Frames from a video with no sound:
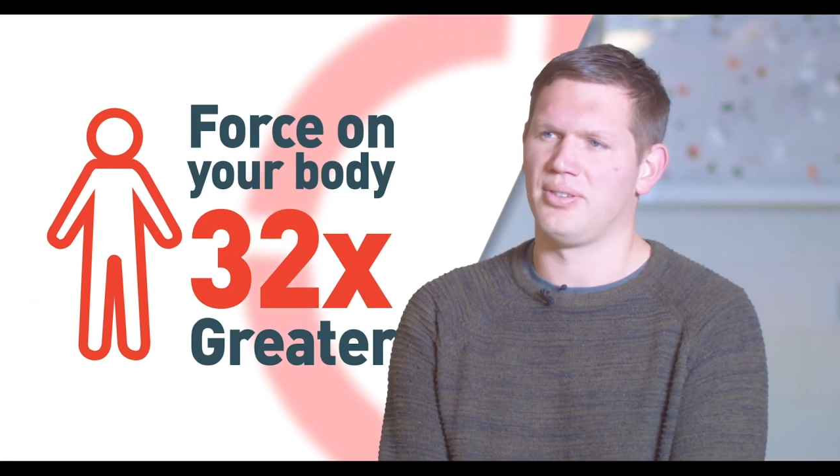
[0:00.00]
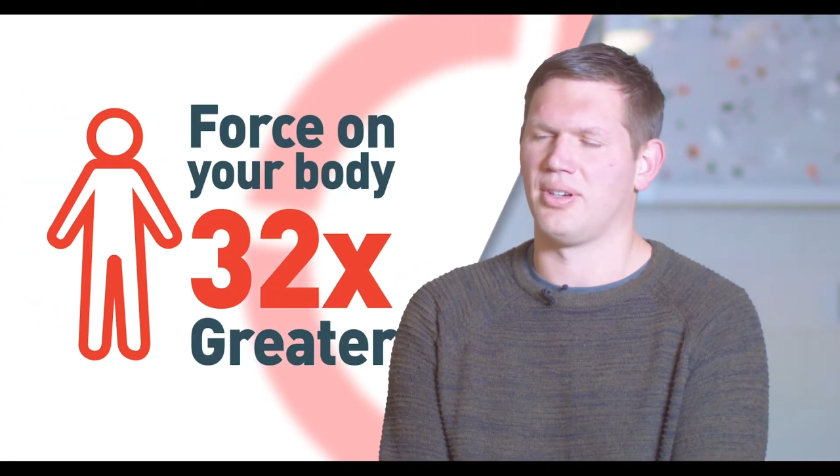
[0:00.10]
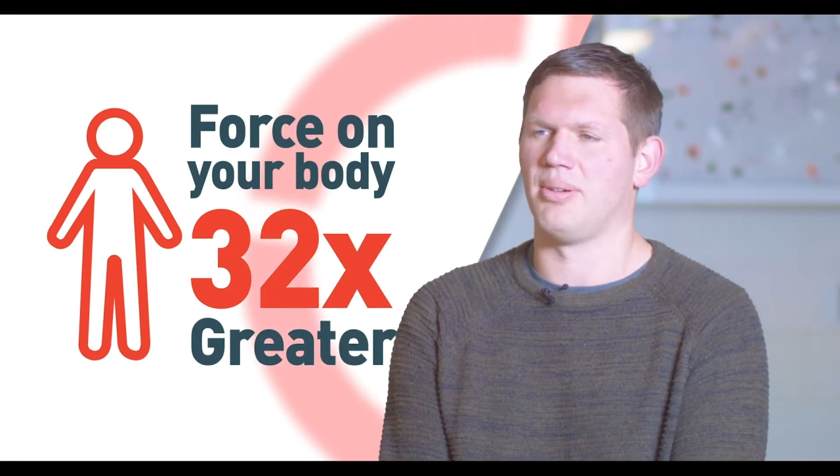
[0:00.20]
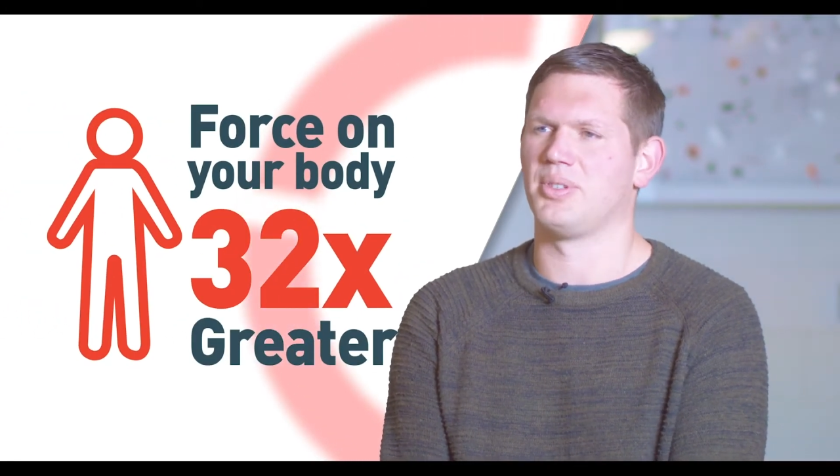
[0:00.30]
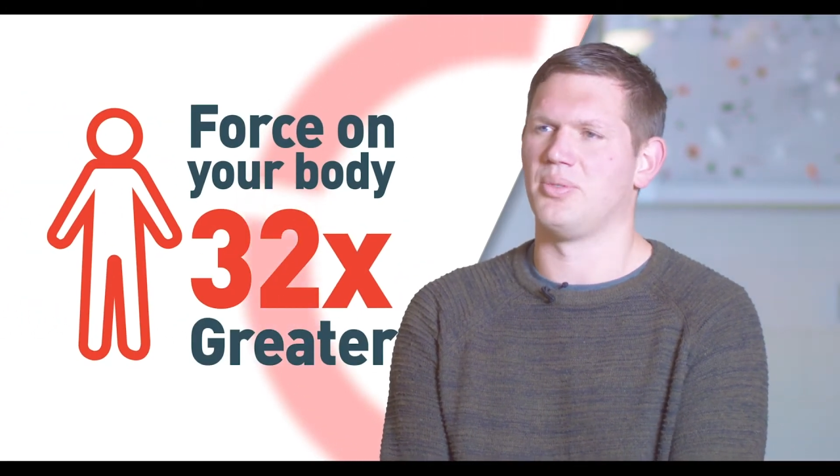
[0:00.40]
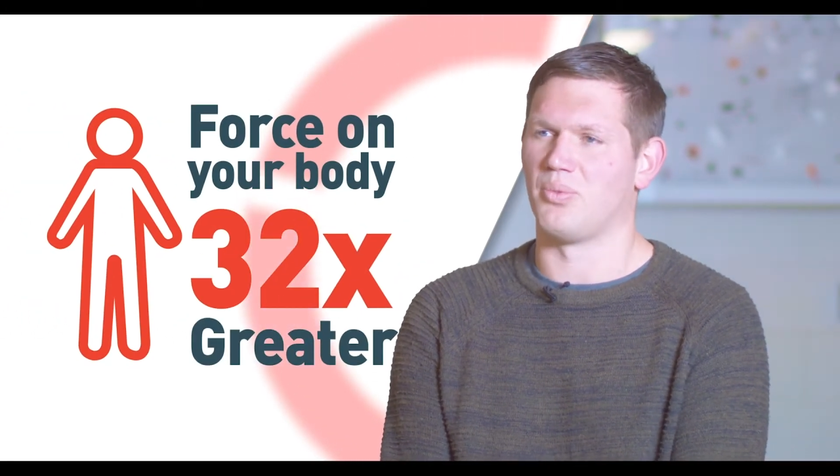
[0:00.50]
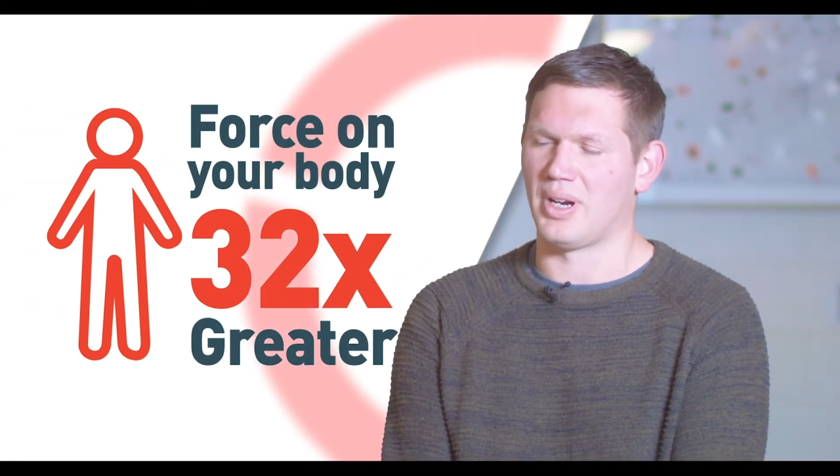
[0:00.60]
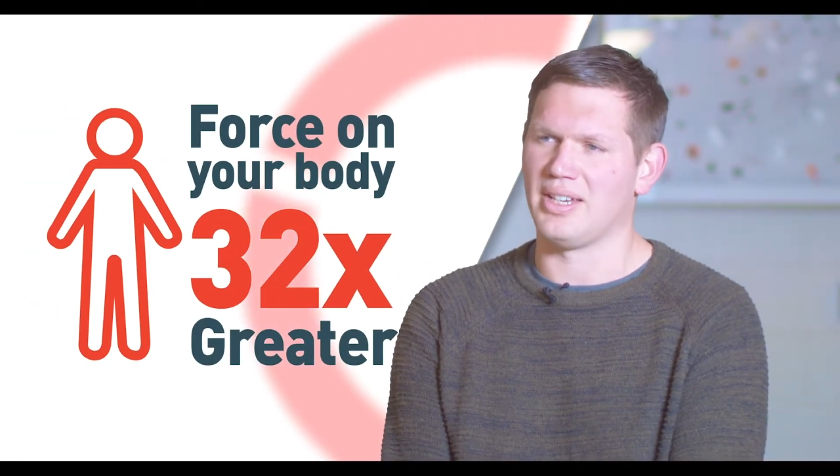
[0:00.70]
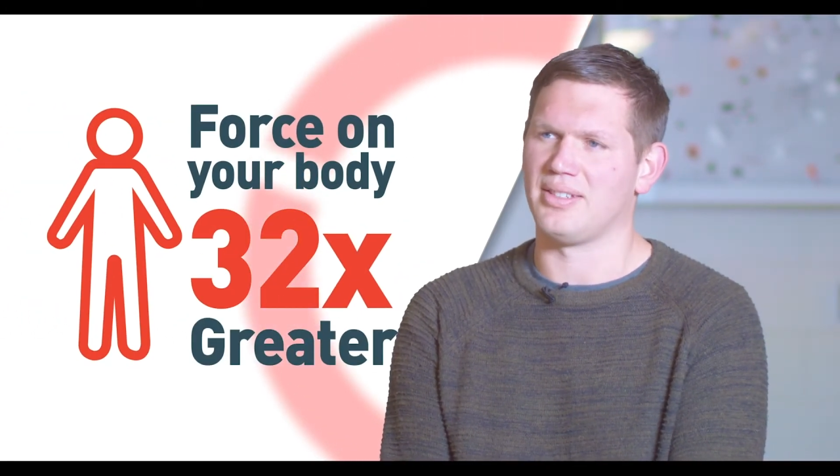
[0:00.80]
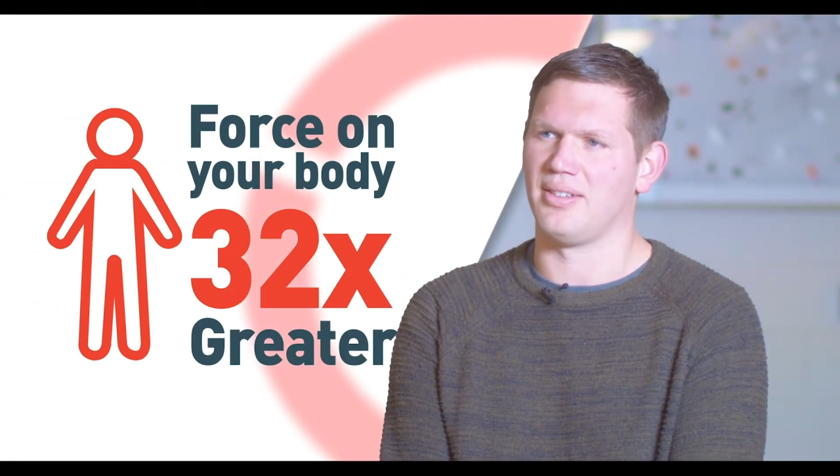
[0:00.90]
times
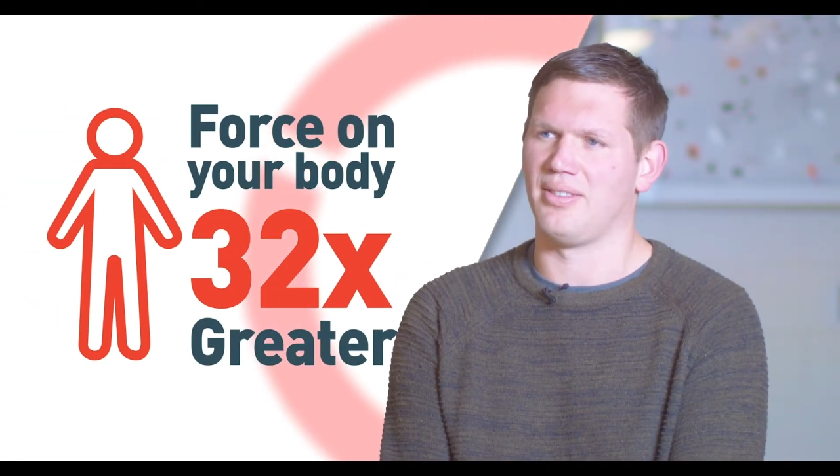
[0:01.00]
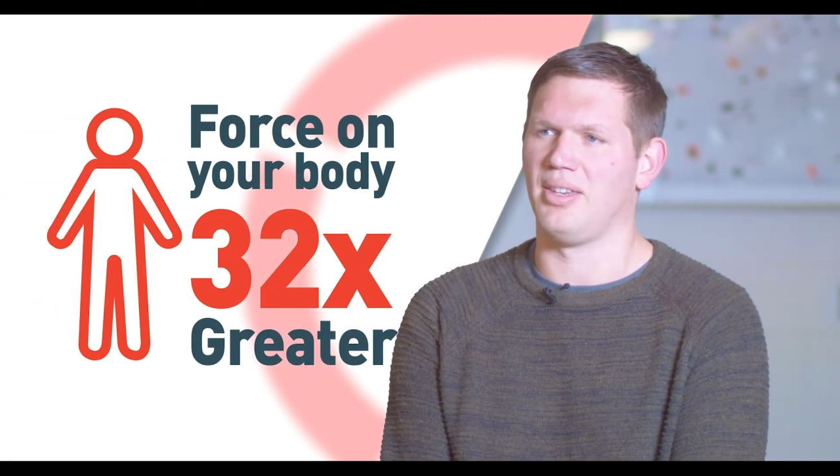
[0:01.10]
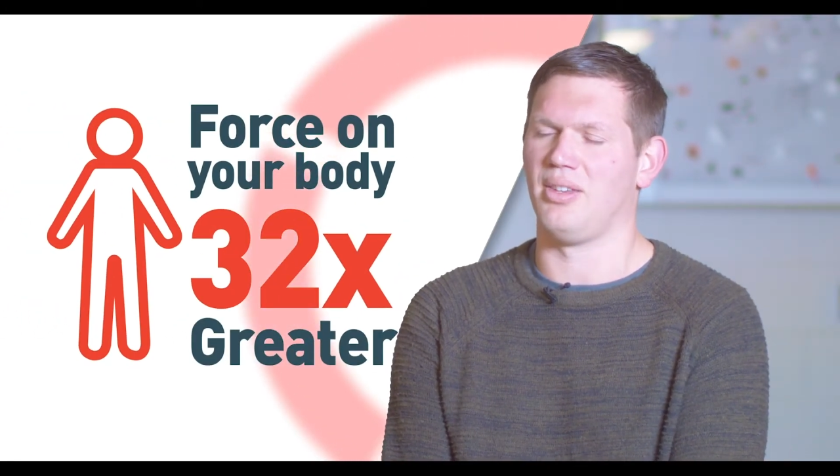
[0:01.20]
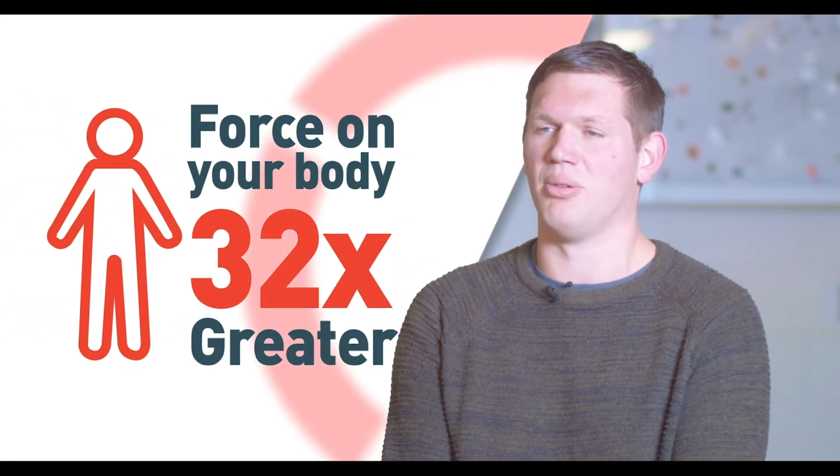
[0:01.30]
greater than